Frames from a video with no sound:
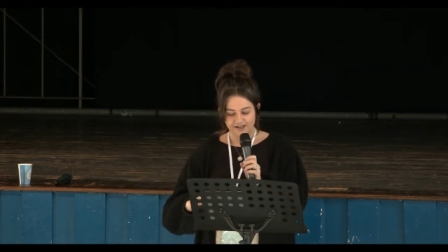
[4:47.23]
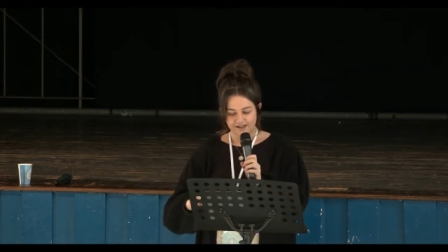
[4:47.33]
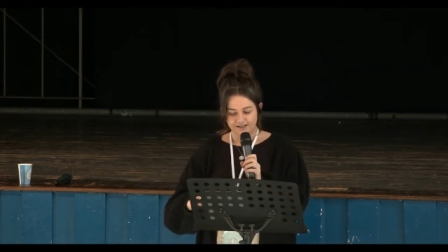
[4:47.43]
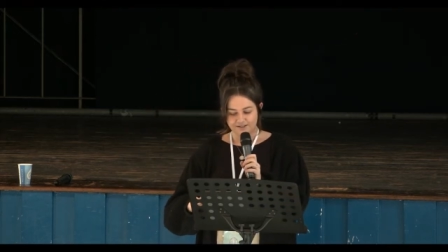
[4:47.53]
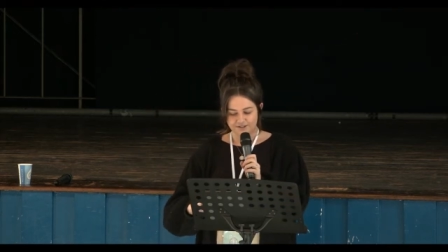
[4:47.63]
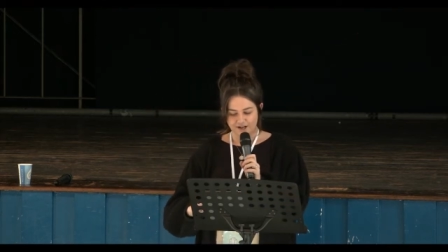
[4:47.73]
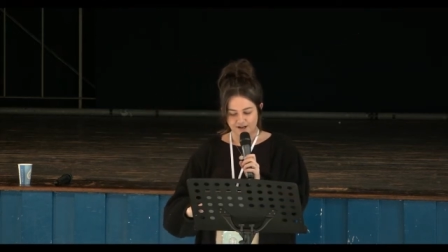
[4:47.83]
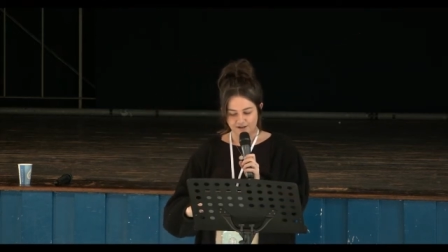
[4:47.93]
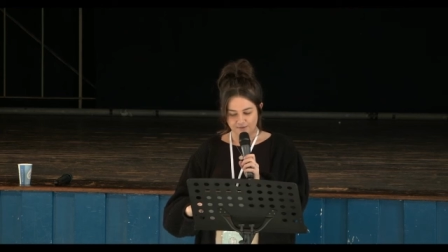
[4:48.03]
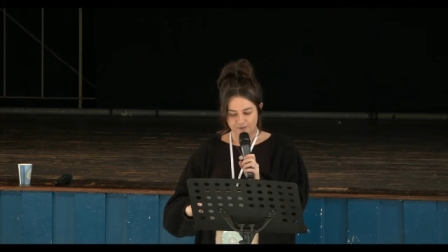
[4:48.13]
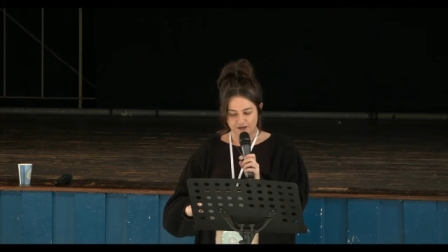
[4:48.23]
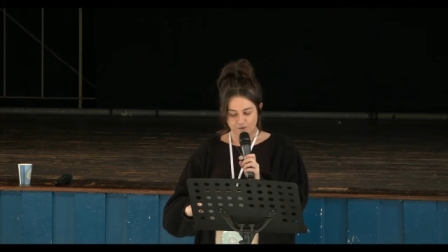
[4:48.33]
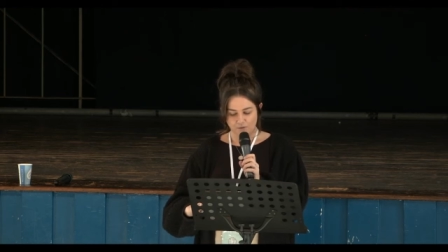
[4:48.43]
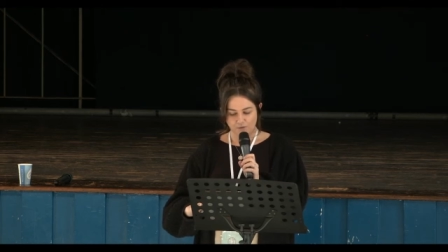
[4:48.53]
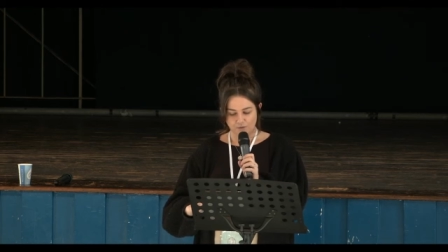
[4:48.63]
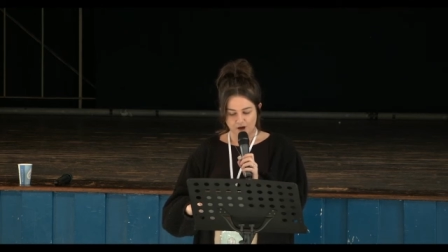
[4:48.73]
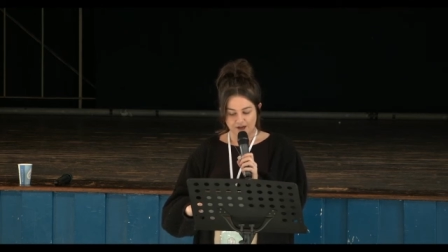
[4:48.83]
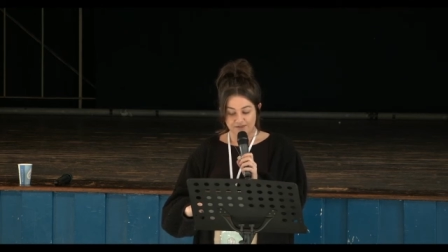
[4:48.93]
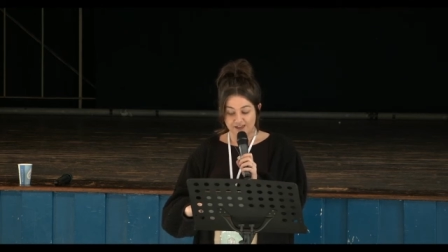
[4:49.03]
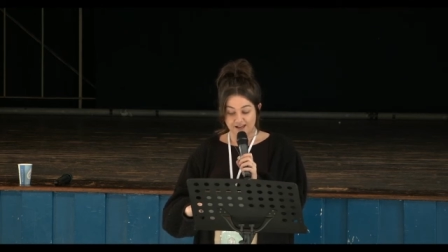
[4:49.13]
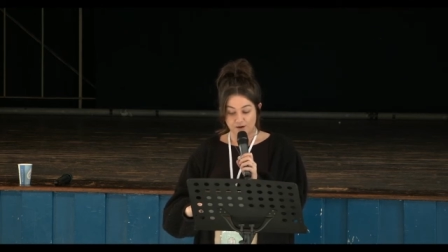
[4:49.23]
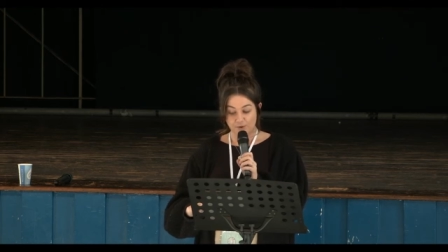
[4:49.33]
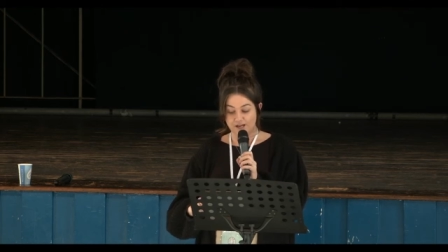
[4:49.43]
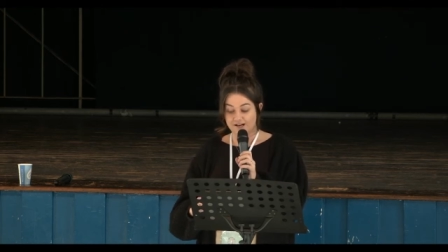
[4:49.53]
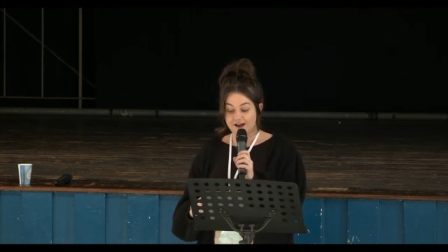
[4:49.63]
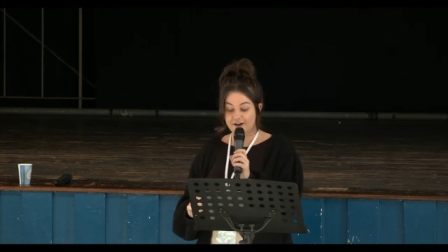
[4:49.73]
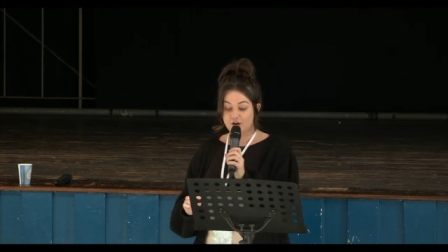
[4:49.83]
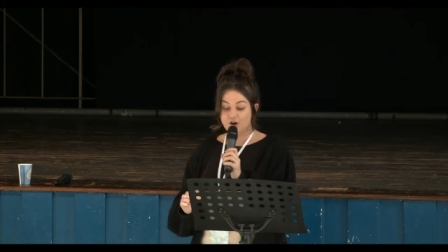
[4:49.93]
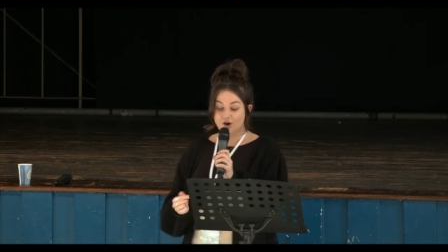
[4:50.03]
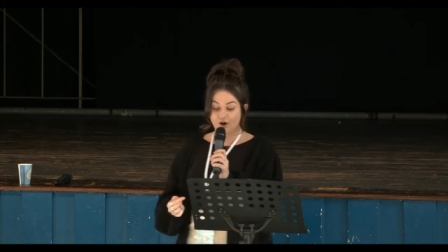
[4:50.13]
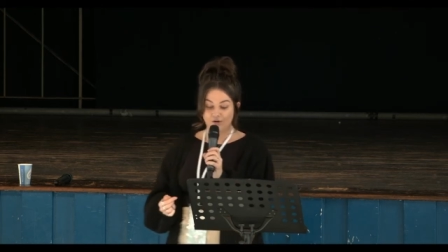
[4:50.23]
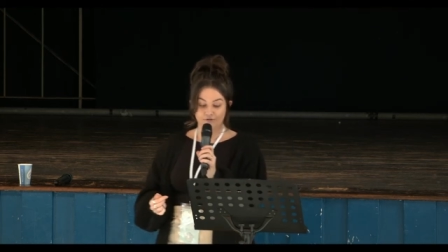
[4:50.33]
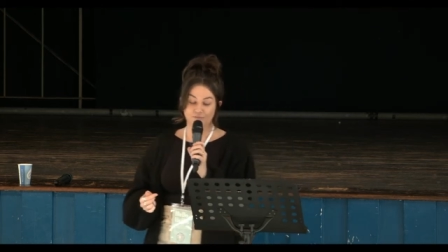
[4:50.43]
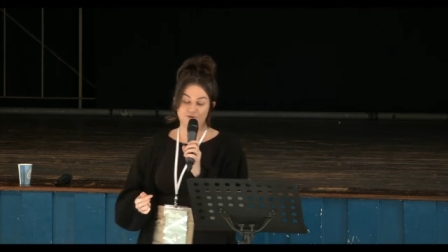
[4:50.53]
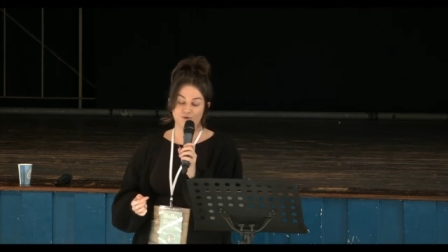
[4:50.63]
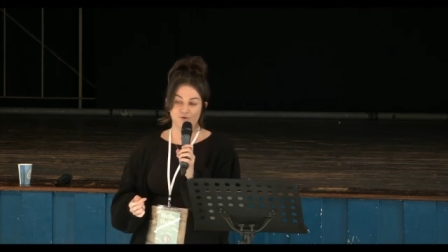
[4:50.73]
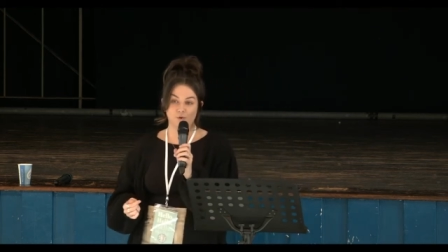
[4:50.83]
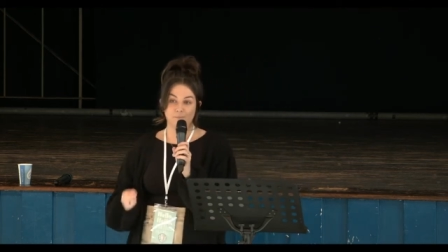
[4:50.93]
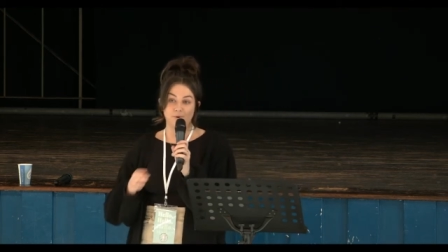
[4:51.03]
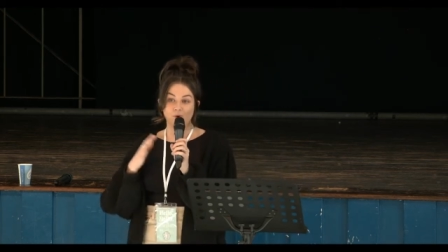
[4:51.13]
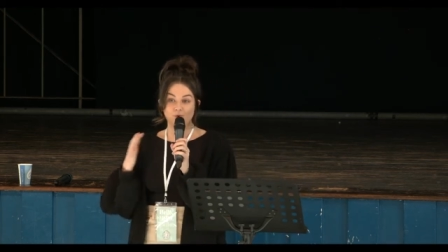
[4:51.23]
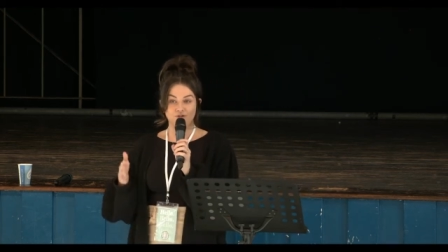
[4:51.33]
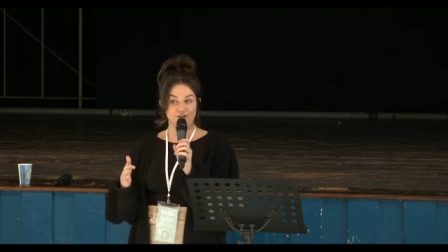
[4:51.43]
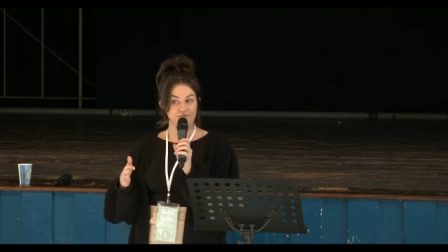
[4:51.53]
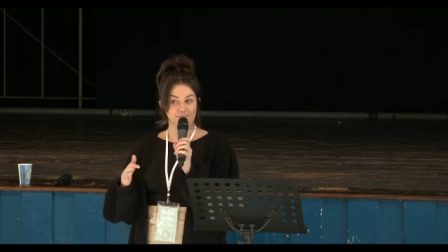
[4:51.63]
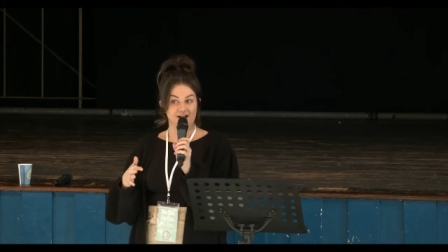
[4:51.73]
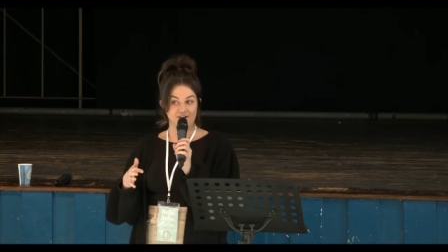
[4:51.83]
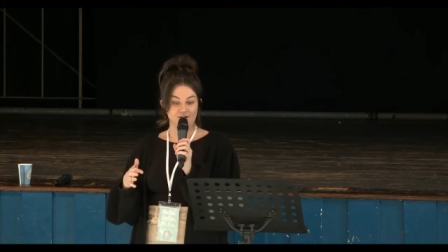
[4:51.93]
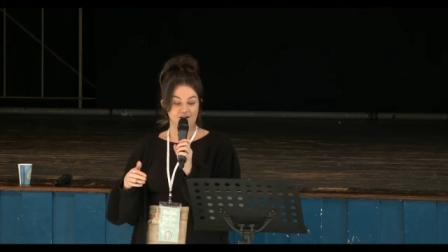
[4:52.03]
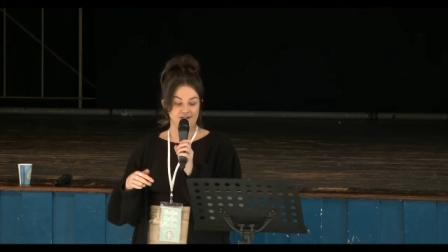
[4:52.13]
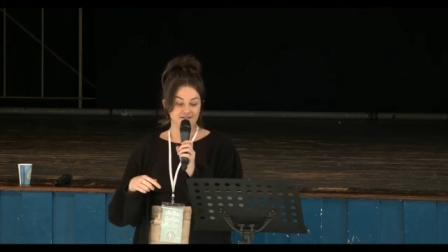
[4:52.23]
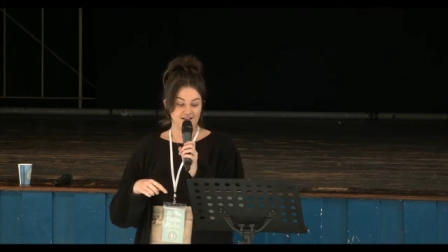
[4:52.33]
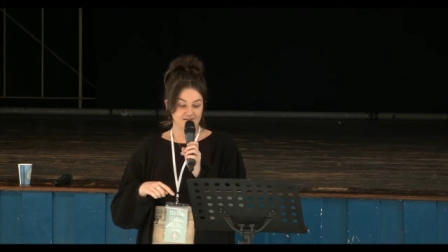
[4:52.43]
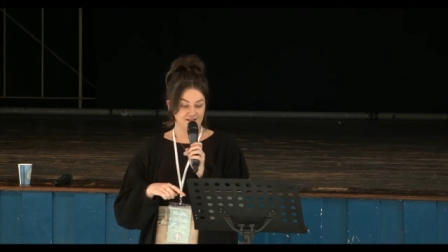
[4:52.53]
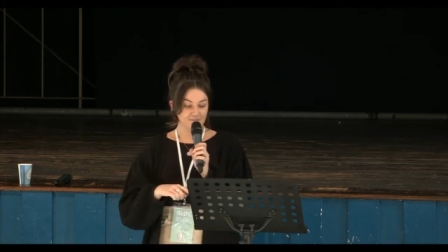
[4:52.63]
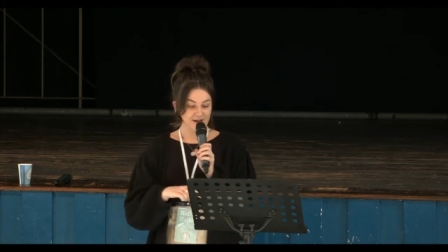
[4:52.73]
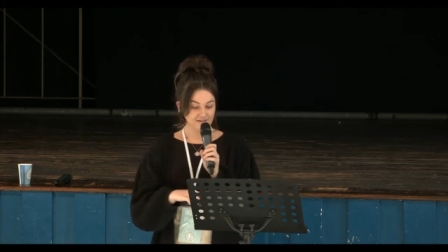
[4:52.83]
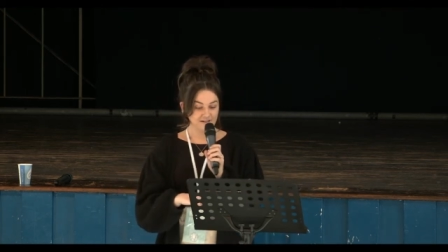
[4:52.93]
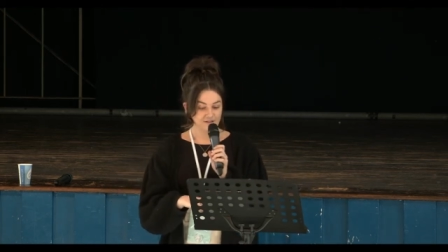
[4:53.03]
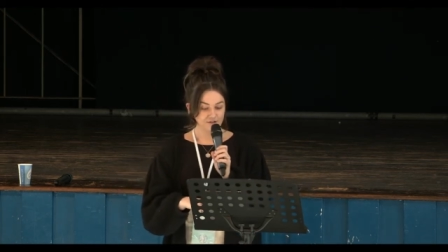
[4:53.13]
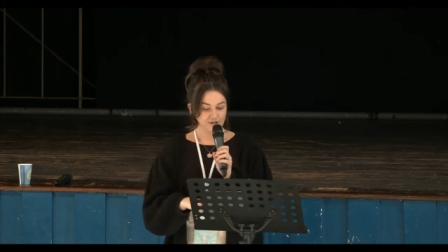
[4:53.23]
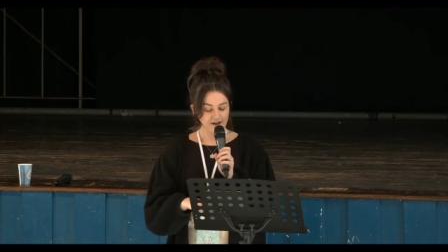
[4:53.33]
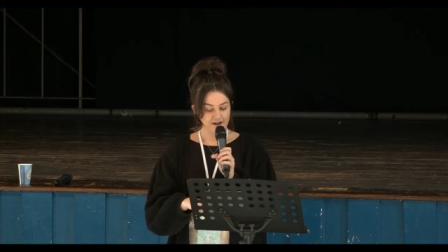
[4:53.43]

So I think we can learn a lot from Saul, but also from Ananias in this passage.